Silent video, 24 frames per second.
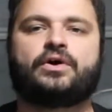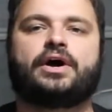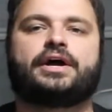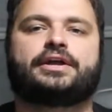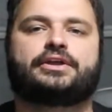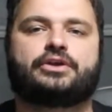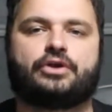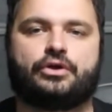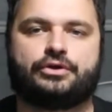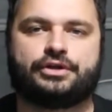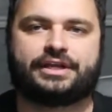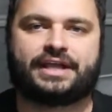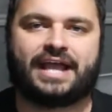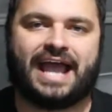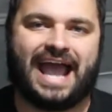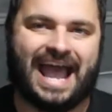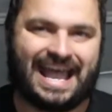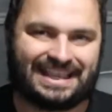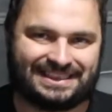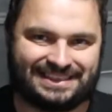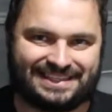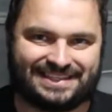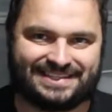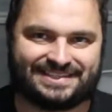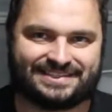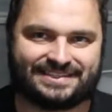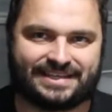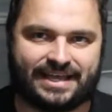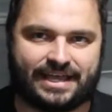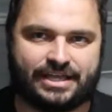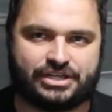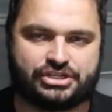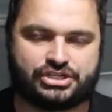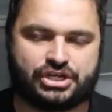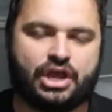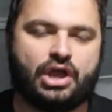coding at this
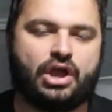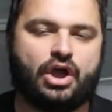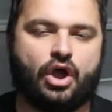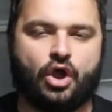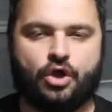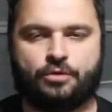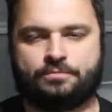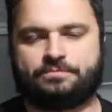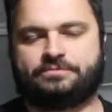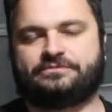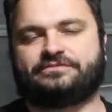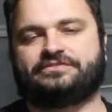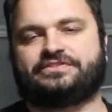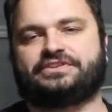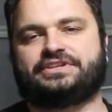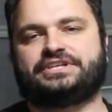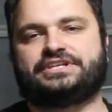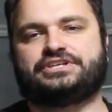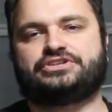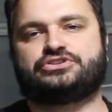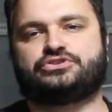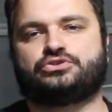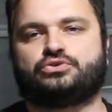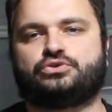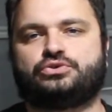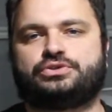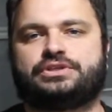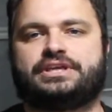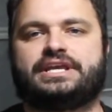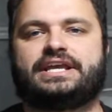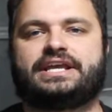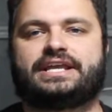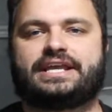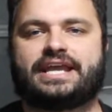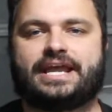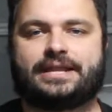stage. Hopefully soon
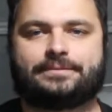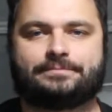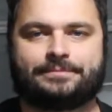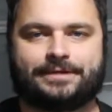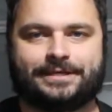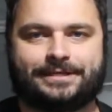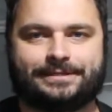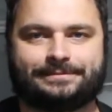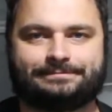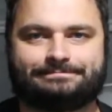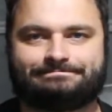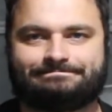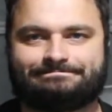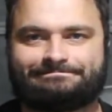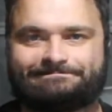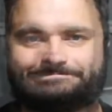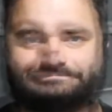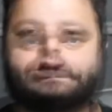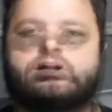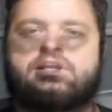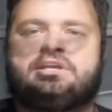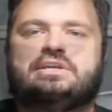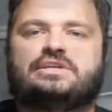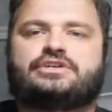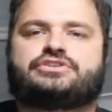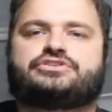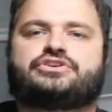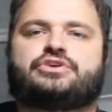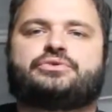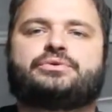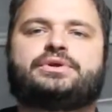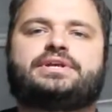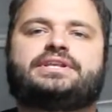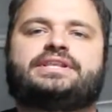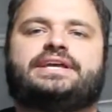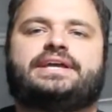it can be. So
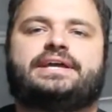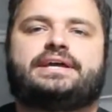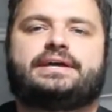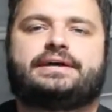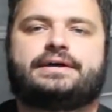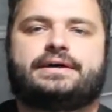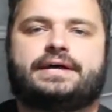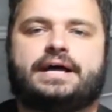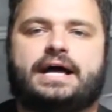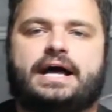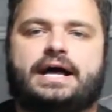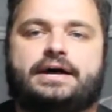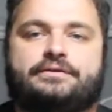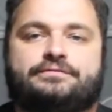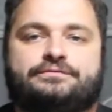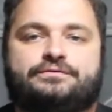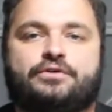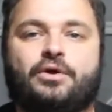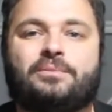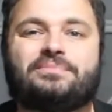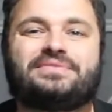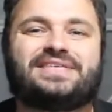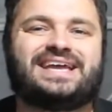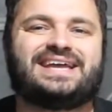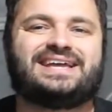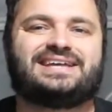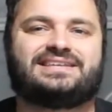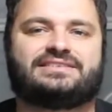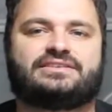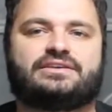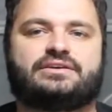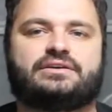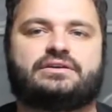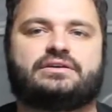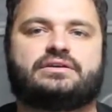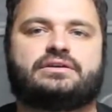really, from there,
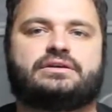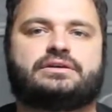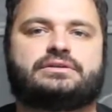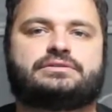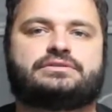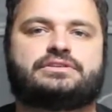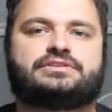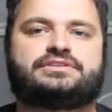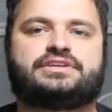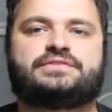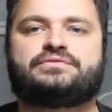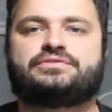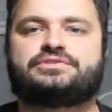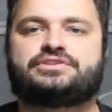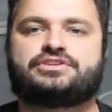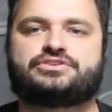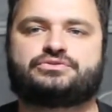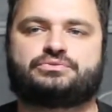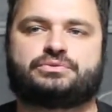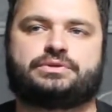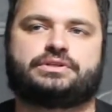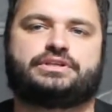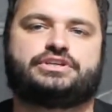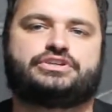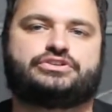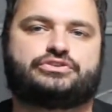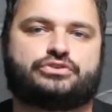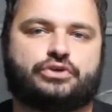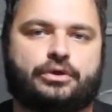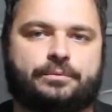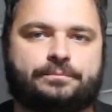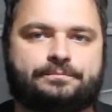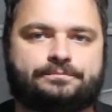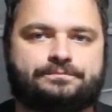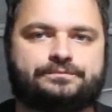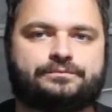the differences really
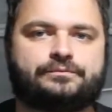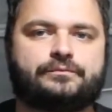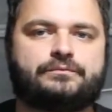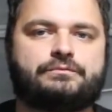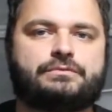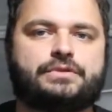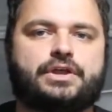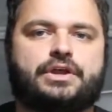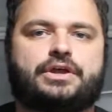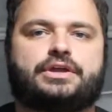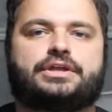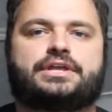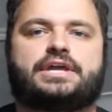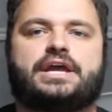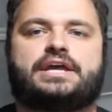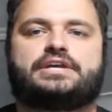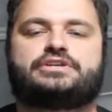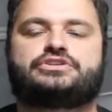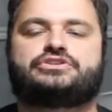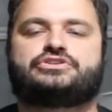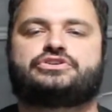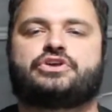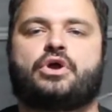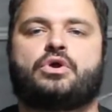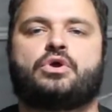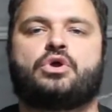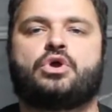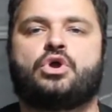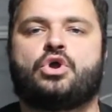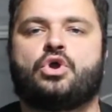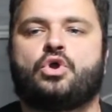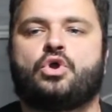stop. Okay, so